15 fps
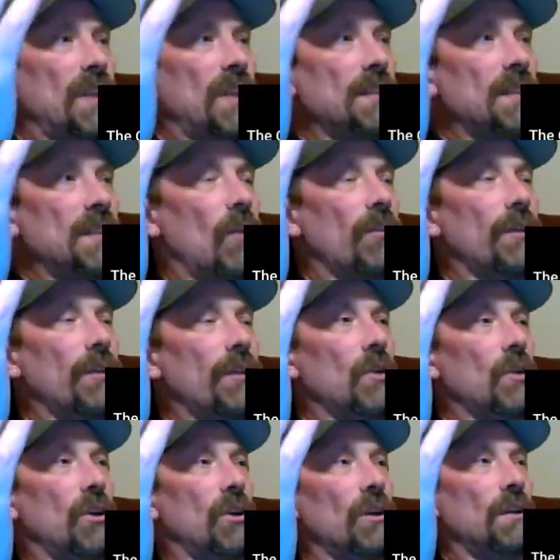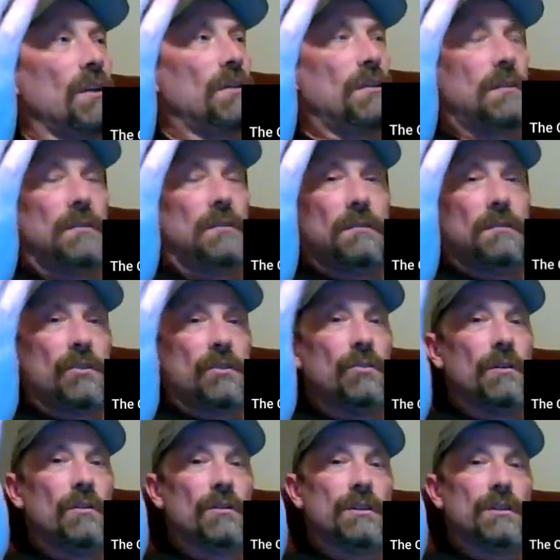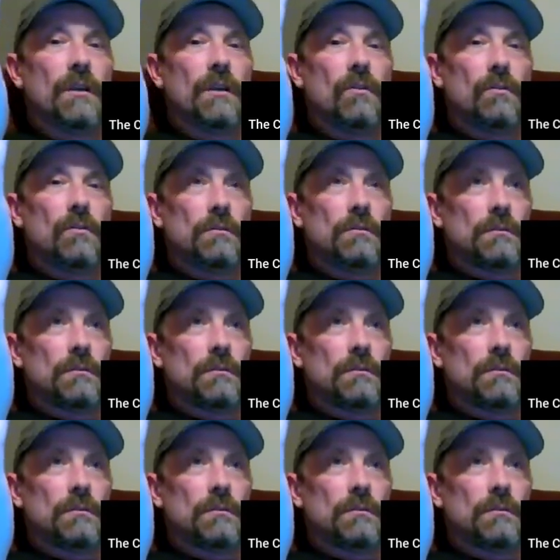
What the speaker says: that's how they were good 2 years ago.